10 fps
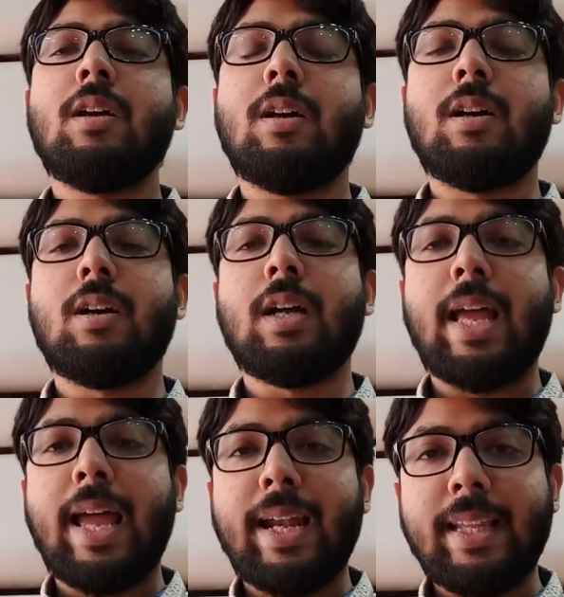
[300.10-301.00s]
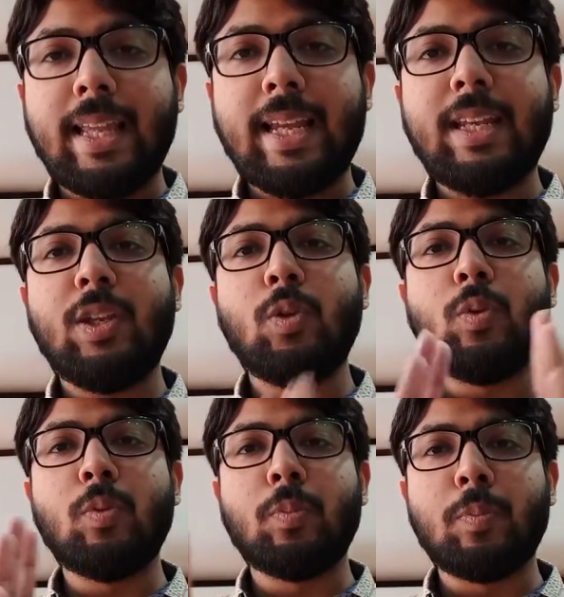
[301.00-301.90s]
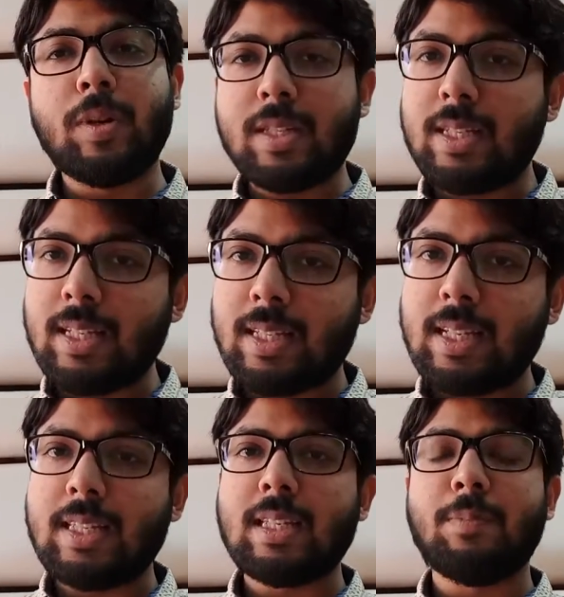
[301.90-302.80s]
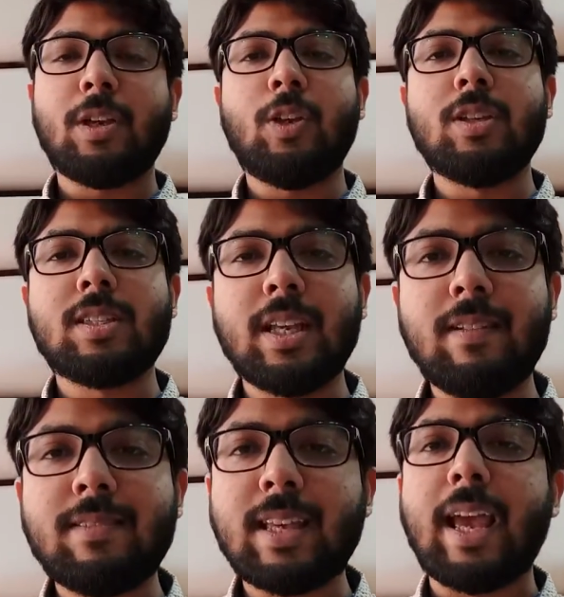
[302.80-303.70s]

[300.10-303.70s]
And then you must discuss among yourselves